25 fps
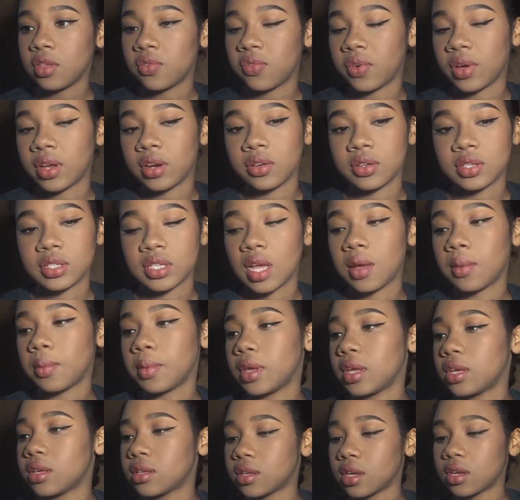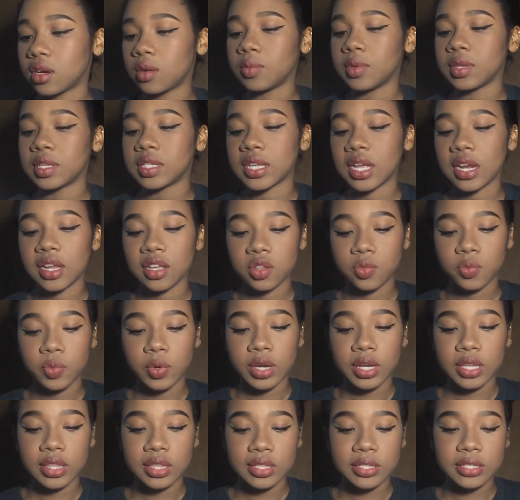the final step is going to be setting
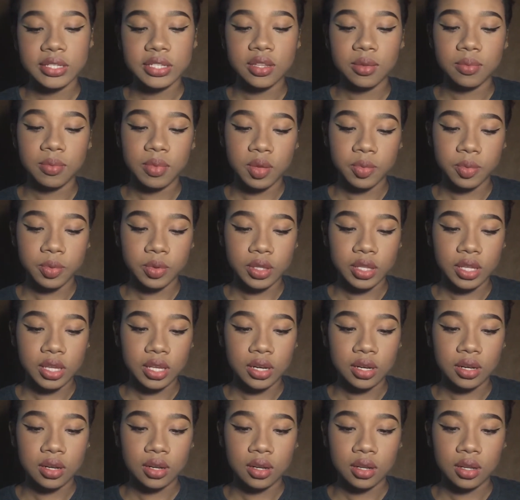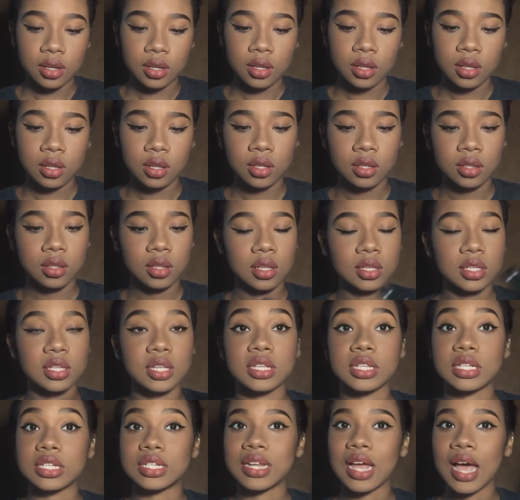spray. This is the Maybelline. This
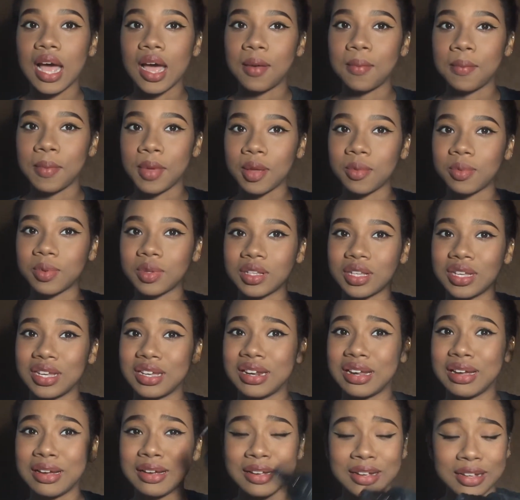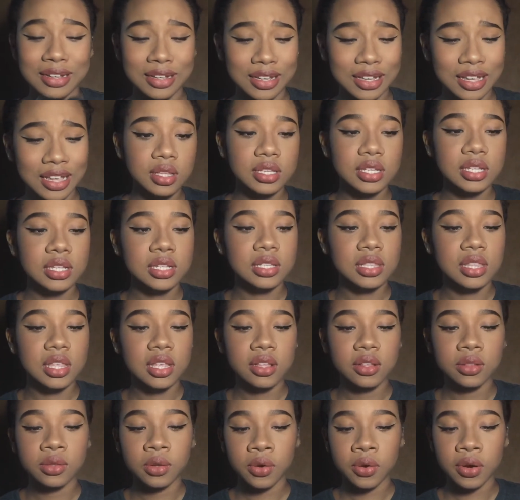is not Maybelline. This is
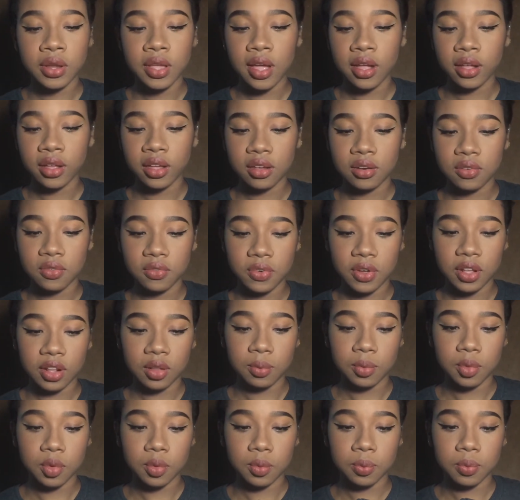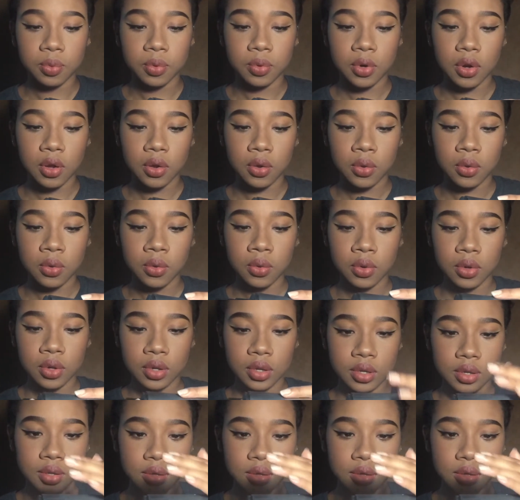the L'Oreal Infallible Pro